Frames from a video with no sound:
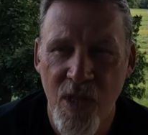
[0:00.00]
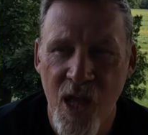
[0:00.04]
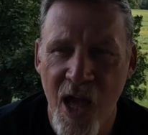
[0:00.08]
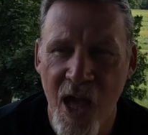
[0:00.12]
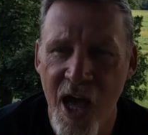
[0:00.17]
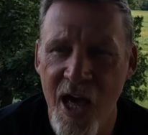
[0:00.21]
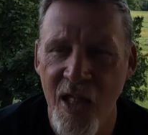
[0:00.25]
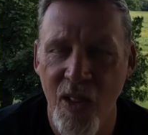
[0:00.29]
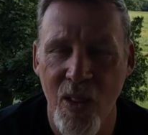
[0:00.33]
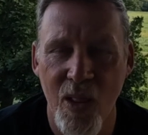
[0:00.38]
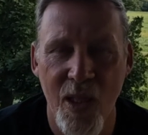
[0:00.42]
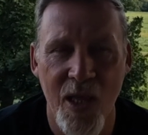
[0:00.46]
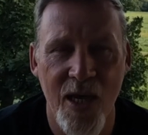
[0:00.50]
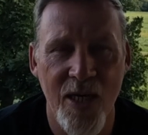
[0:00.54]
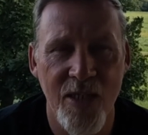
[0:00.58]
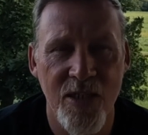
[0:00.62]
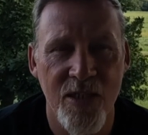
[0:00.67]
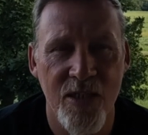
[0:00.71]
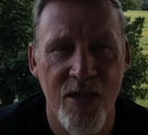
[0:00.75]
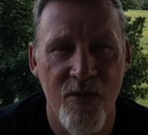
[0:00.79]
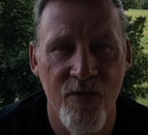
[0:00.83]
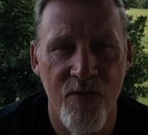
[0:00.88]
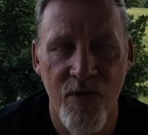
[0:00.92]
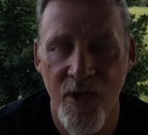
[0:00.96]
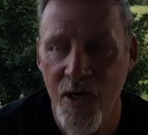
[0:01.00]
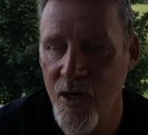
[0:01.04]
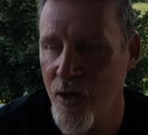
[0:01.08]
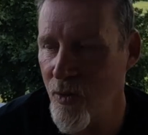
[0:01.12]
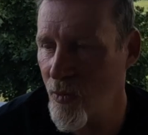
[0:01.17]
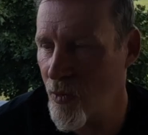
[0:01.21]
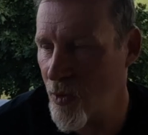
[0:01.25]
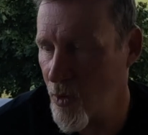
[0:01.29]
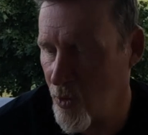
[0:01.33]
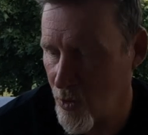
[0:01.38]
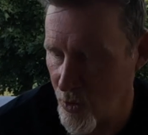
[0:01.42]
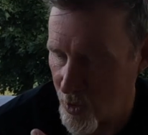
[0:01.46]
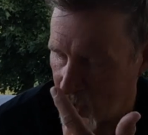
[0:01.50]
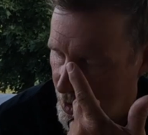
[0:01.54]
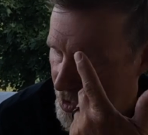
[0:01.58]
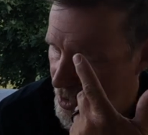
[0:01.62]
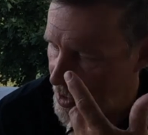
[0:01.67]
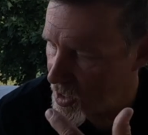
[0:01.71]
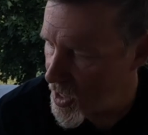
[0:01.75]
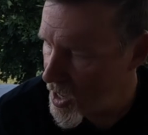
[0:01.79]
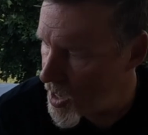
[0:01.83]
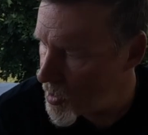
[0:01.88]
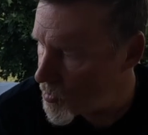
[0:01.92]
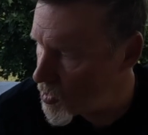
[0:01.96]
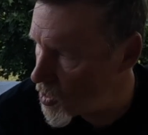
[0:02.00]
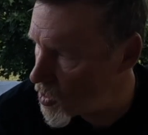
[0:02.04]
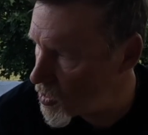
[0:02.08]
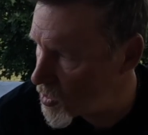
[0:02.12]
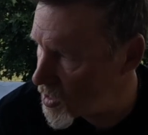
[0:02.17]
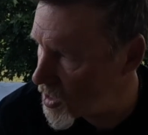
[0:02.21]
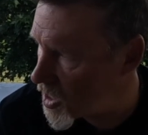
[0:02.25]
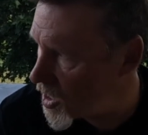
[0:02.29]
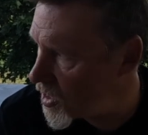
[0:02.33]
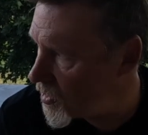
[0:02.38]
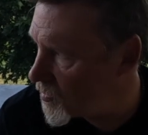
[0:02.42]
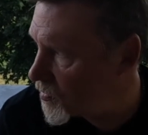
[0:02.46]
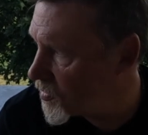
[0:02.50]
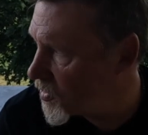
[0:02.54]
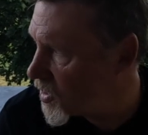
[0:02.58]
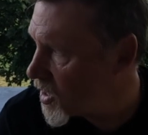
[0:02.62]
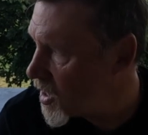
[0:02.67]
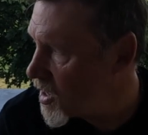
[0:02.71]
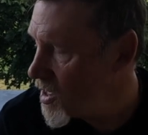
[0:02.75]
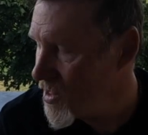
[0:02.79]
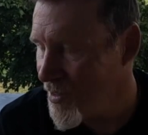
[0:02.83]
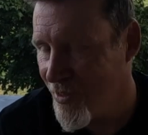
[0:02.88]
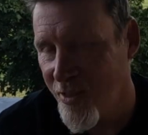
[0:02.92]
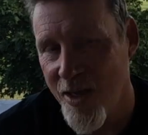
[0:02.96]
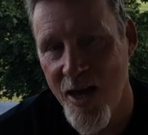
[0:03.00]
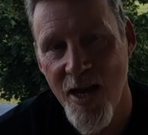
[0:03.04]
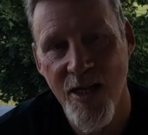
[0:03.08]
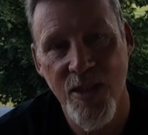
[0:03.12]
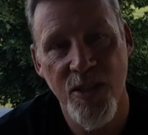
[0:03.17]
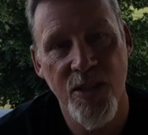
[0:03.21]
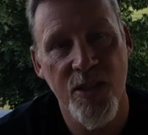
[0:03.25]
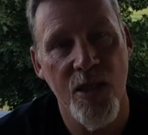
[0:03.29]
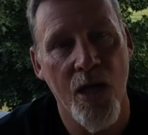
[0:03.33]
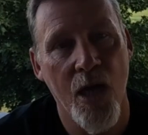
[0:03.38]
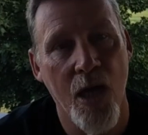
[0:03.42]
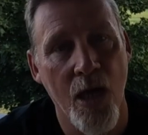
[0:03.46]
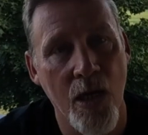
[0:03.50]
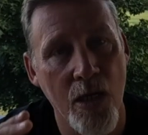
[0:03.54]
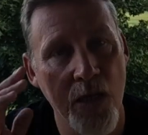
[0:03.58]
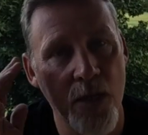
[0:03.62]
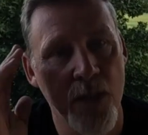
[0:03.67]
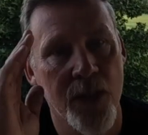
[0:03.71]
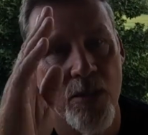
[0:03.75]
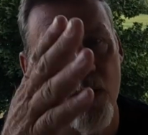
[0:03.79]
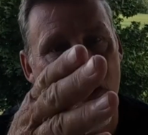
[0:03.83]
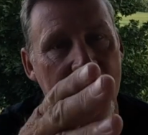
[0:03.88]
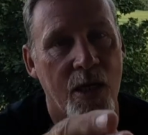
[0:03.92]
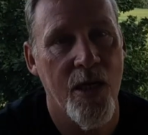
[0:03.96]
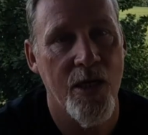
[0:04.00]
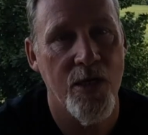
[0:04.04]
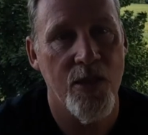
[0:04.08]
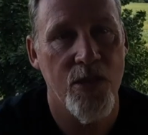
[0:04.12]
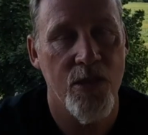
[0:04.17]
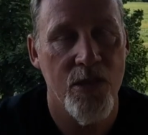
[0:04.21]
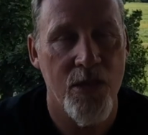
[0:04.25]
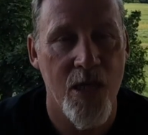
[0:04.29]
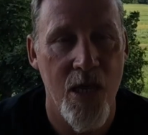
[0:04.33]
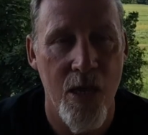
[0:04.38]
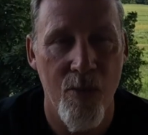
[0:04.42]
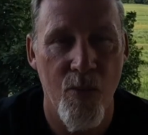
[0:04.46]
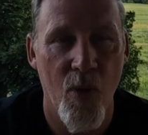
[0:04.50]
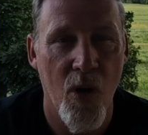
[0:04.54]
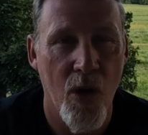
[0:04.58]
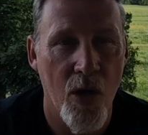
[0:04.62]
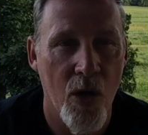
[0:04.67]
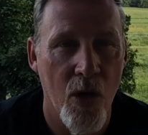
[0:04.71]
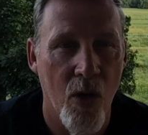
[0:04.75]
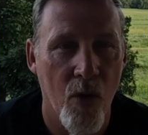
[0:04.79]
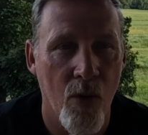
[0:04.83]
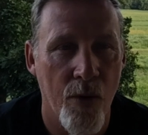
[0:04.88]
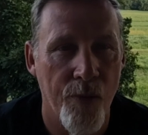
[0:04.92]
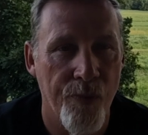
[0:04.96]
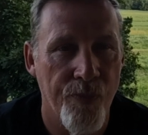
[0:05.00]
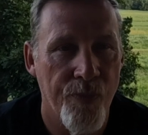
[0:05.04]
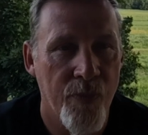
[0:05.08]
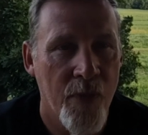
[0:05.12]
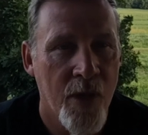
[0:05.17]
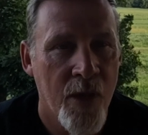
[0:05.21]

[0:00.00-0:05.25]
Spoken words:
And less of the, "Well, look at the guy broke down. That sucks." And just keep on going.